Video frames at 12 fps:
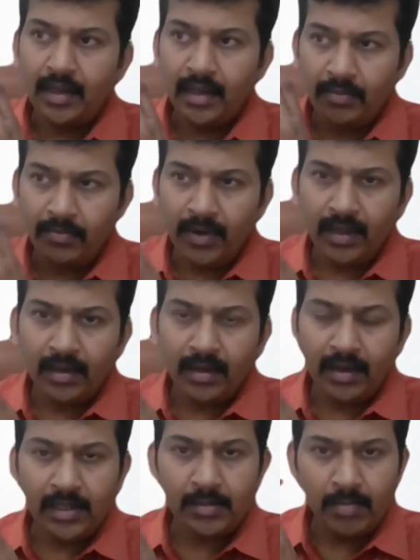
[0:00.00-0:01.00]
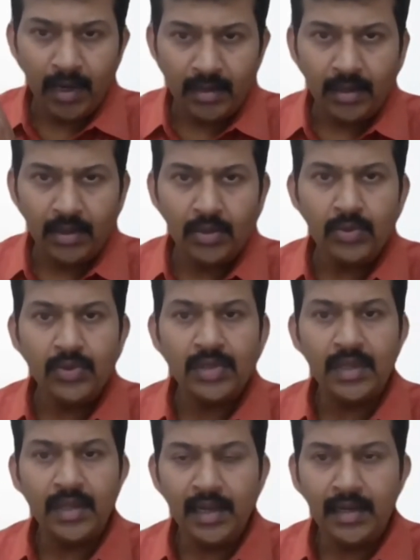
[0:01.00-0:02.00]
every year, it is better to
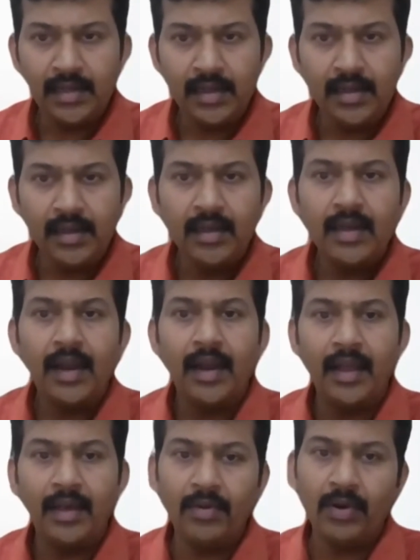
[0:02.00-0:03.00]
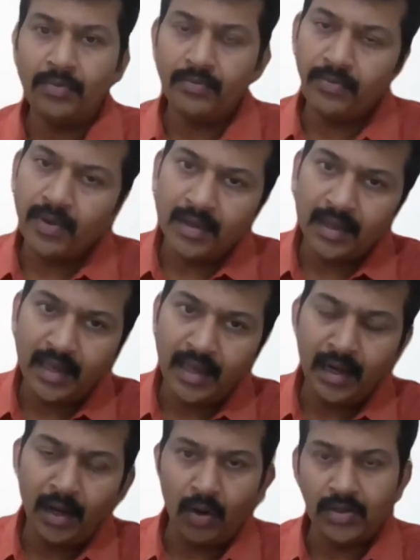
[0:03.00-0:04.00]
screen the level of
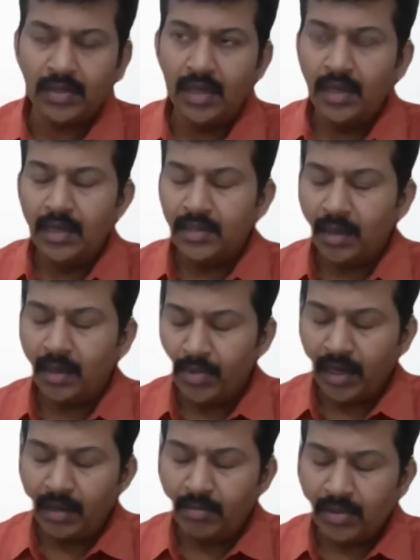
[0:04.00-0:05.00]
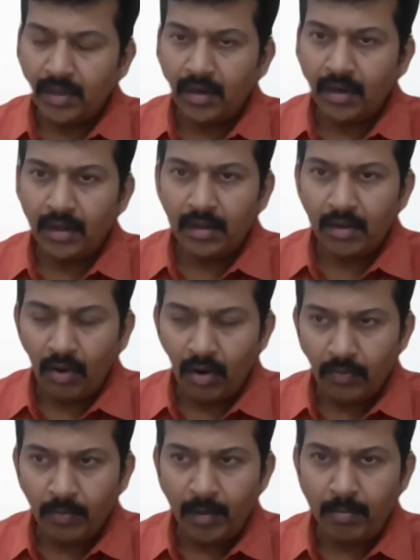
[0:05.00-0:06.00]
hearing loss. Sometimes there are a lot
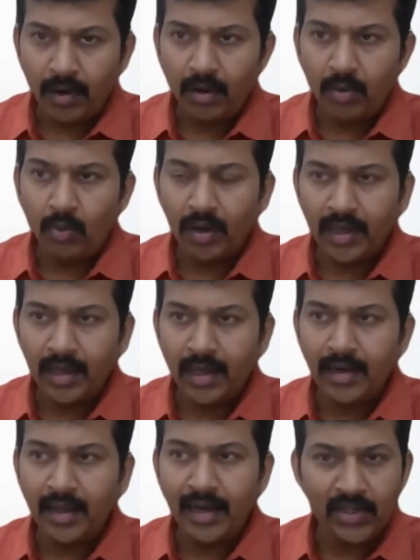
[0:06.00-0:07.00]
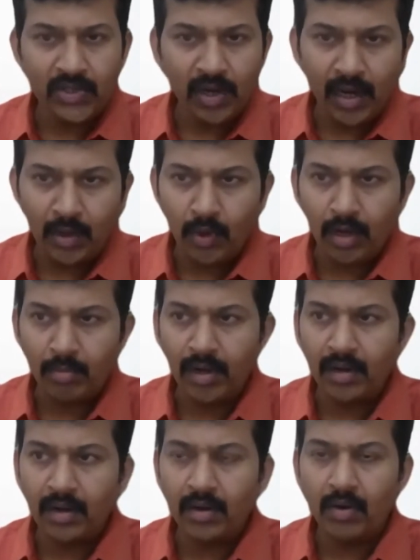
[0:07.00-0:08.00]
of people working in industrial
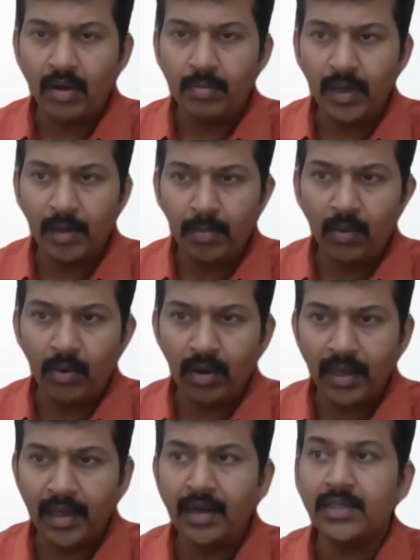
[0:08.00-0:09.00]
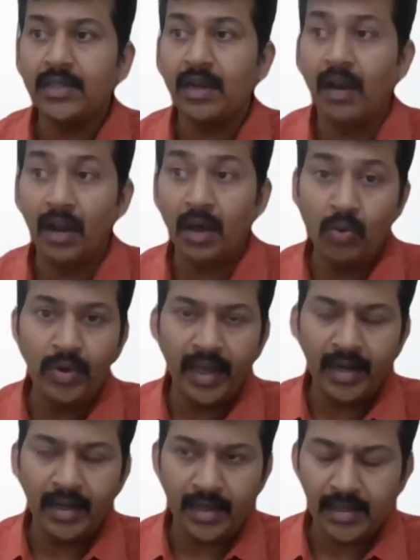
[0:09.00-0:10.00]
environment or people working in loud
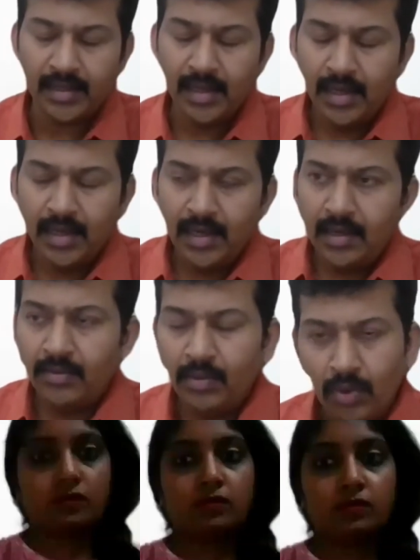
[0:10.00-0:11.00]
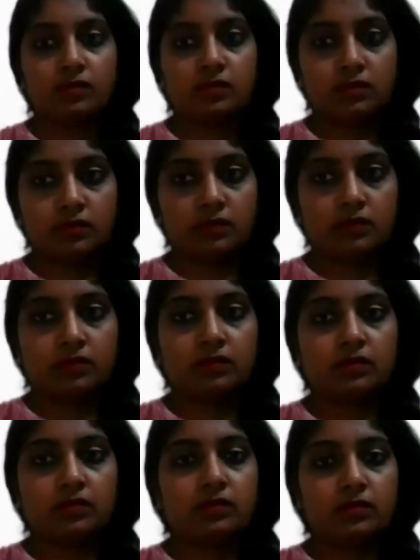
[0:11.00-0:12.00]
areas. Those people
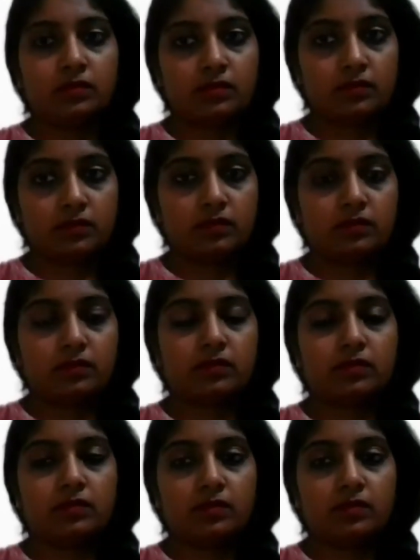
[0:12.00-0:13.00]
definitely needs